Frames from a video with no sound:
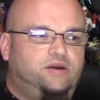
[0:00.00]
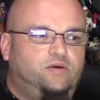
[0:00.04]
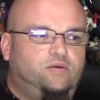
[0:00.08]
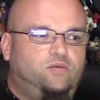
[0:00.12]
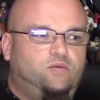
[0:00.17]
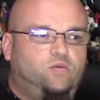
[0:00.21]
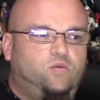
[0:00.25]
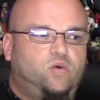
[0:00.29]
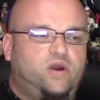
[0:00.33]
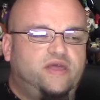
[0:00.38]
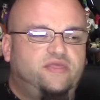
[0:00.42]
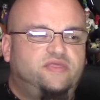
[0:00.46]

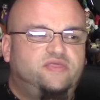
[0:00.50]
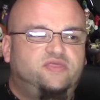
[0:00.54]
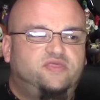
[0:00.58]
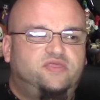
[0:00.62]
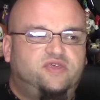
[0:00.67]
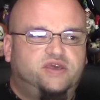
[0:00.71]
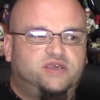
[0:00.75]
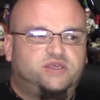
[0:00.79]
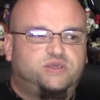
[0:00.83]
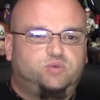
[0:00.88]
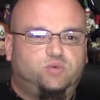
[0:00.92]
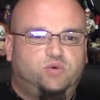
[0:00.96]
when
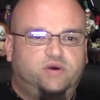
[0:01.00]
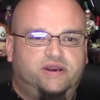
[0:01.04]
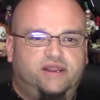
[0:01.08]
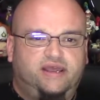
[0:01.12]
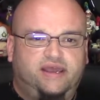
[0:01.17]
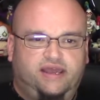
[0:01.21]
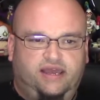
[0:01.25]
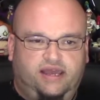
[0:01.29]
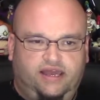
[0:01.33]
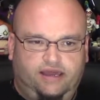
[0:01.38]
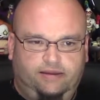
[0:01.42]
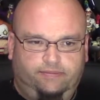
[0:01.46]
this would
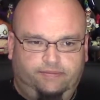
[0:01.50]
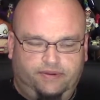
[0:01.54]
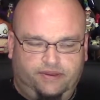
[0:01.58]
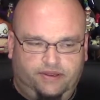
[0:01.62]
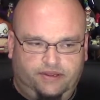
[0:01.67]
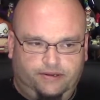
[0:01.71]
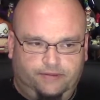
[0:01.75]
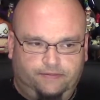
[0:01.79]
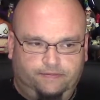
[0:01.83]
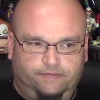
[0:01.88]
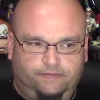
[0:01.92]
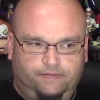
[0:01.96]

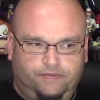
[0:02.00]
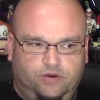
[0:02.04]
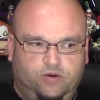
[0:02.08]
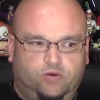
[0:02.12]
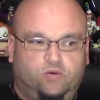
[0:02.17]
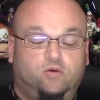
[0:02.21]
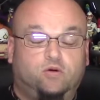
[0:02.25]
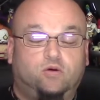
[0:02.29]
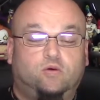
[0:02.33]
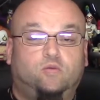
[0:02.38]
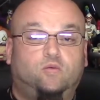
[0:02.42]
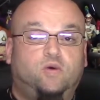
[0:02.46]
happen,
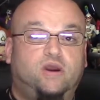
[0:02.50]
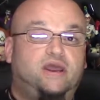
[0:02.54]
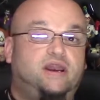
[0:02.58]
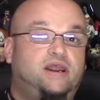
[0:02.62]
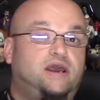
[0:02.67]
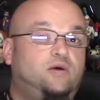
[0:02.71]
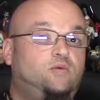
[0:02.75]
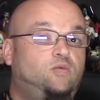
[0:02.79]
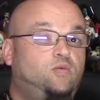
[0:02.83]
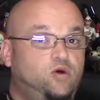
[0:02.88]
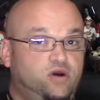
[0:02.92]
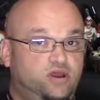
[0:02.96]
or when
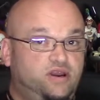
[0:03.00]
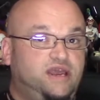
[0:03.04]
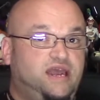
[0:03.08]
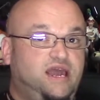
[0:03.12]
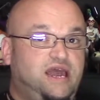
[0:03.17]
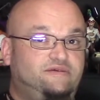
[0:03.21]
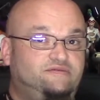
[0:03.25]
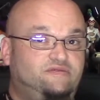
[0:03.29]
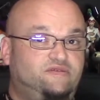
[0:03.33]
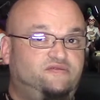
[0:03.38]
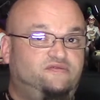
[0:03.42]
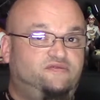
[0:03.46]
I would
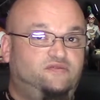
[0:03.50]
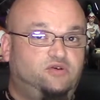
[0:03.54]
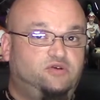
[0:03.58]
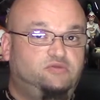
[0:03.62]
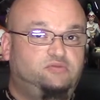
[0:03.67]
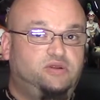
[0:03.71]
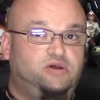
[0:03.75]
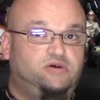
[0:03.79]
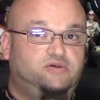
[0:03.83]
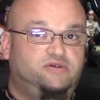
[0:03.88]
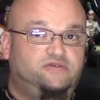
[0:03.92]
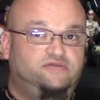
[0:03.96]
have a full
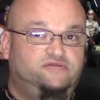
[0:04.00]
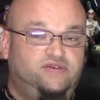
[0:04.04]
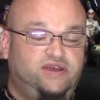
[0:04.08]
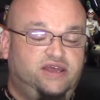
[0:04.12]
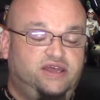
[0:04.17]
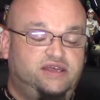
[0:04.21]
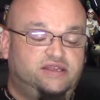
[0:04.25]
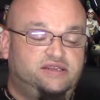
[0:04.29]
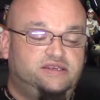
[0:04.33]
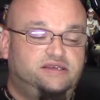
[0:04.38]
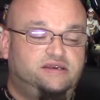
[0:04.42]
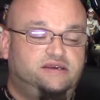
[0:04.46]
blown
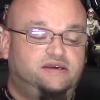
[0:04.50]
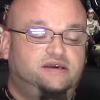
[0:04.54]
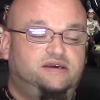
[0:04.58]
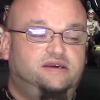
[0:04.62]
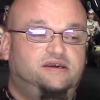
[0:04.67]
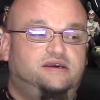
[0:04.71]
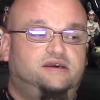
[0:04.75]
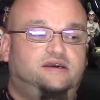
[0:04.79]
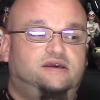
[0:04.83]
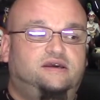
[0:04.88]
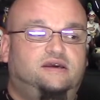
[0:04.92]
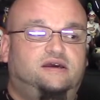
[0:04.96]
event,
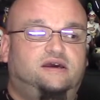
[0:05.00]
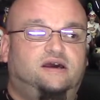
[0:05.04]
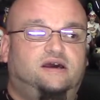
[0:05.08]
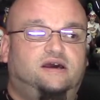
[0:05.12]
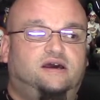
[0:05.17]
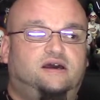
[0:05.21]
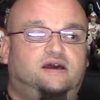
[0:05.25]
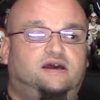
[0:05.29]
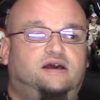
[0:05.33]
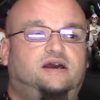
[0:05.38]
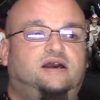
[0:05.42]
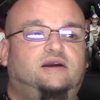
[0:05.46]

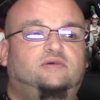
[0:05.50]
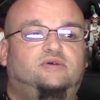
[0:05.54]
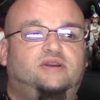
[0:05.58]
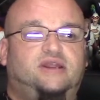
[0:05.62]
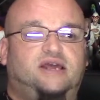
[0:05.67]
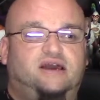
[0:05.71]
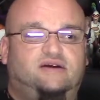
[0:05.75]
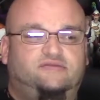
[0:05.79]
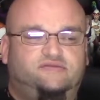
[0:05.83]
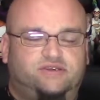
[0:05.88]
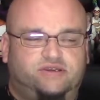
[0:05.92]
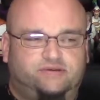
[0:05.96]
uh, I would
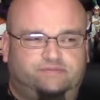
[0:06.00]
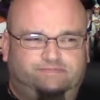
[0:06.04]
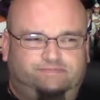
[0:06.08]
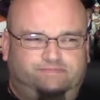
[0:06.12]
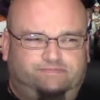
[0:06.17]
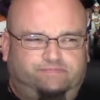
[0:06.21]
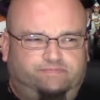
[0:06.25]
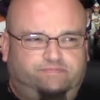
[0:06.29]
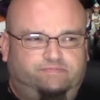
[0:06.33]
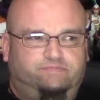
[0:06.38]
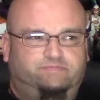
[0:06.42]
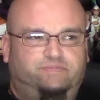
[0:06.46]
have to
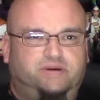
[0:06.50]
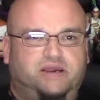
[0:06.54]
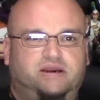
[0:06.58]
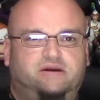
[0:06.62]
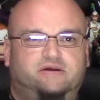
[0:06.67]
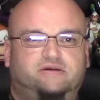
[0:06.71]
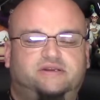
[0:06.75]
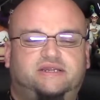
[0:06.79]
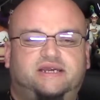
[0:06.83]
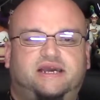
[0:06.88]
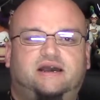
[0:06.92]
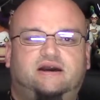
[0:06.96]

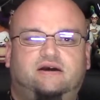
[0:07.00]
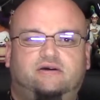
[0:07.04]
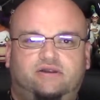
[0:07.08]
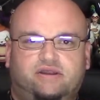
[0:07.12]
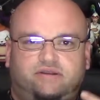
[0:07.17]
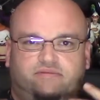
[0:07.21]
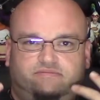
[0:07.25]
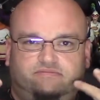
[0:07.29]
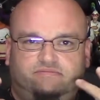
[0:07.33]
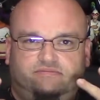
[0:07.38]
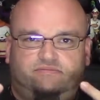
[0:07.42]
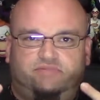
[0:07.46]
bear down
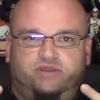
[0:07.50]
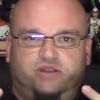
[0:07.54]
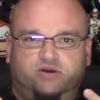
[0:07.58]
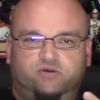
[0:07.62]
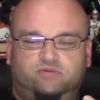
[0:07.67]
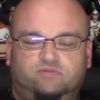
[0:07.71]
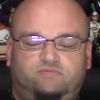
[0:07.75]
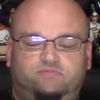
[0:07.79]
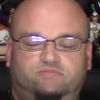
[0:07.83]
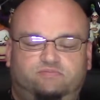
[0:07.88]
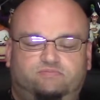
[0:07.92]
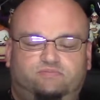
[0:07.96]
and you
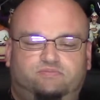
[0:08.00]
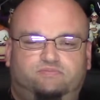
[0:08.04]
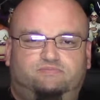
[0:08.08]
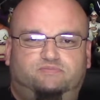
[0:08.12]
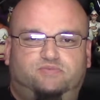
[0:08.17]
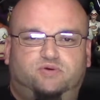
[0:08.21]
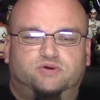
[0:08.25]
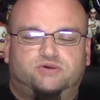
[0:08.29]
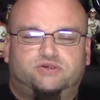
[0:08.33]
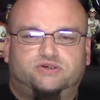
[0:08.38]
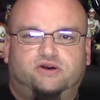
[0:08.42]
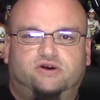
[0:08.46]
know
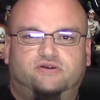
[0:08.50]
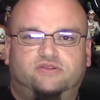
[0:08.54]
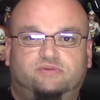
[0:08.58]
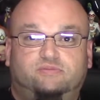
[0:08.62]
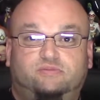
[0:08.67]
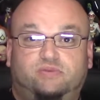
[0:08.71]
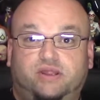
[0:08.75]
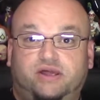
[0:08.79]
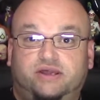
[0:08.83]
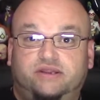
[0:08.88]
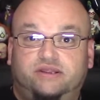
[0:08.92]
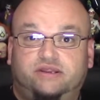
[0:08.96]
push all the
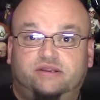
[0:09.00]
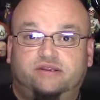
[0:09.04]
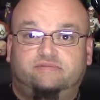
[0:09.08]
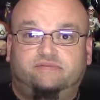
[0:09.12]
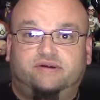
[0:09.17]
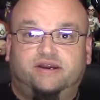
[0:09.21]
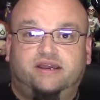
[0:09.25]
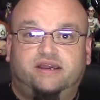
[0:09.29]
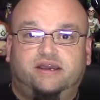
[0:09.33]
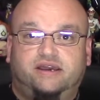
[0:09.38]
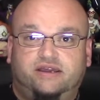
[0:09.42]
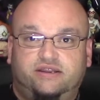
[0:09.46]
blood into
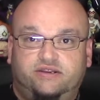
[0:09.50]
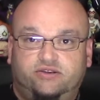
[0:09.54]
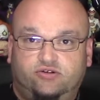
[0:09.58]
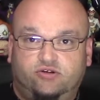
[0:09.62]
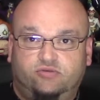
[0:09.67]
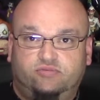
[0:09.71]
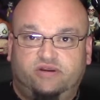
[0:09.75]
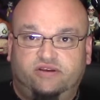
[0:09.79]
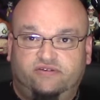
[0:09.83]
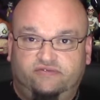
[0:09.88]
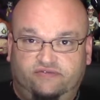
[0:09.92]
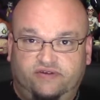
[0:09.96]
my head,
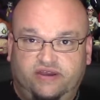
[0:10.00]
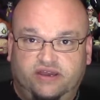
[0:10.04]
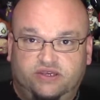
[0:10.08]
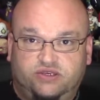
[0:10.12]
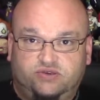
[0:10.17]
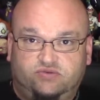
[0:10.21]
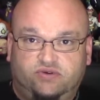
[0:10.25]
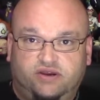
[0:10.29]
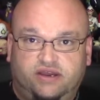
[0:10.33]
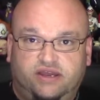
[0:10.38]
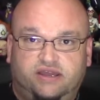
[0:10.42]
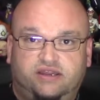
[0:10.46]
turn my
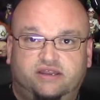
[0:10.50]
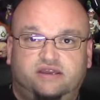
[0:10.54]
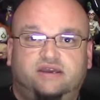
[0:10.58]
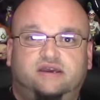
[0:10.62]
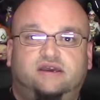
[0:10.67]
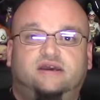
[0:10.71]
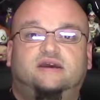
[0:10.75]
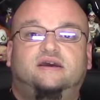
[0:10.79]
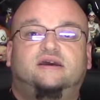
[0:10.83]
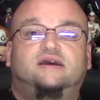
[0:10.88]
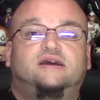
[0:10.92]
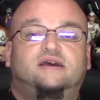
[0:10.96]
face red.
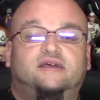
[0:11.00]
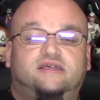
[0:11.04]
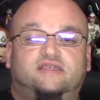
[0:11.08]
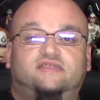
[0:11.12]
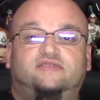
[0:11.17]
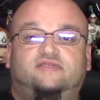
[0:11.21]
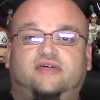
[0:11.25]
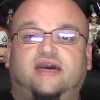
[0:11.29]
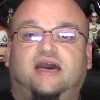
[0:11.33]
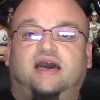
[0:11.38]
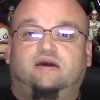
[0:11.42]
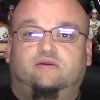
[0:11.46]

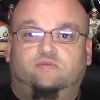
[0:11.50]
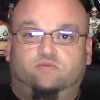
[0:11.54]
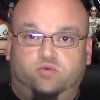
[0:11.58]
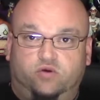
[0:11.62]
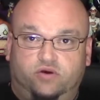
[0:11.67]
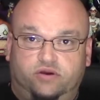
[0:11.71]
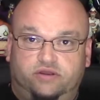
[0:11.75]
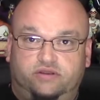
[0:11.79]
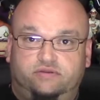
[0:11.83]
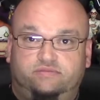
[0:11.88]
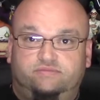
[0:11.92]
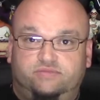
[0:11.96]
That
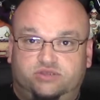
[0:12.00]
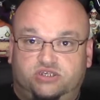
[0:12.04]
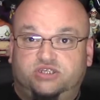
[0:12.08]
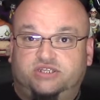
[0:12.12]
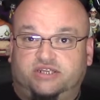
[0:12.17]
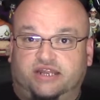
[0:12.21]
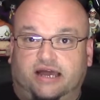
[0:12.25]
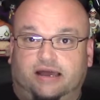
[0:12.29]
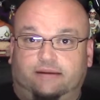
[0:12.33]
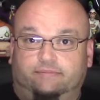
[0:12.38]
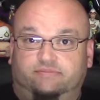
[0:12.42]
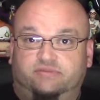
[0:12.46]
would
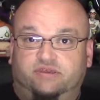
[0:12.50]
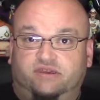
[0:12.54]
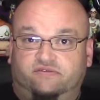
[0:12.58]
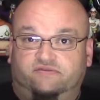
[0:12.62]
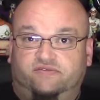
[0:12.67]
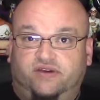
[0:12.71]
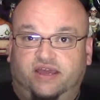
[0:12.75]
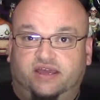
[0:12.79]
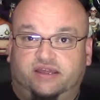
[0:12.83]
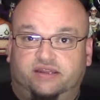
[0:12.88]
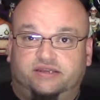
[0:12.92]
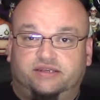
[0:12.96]
stop the
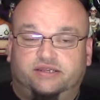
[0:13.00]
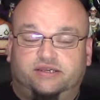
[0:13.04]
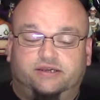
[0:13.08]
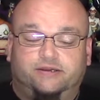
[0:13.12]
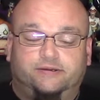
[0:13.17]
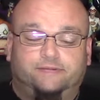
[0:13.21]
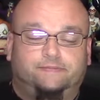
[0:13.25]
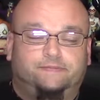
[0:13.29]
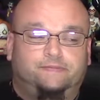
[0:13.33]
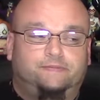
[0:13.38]
event.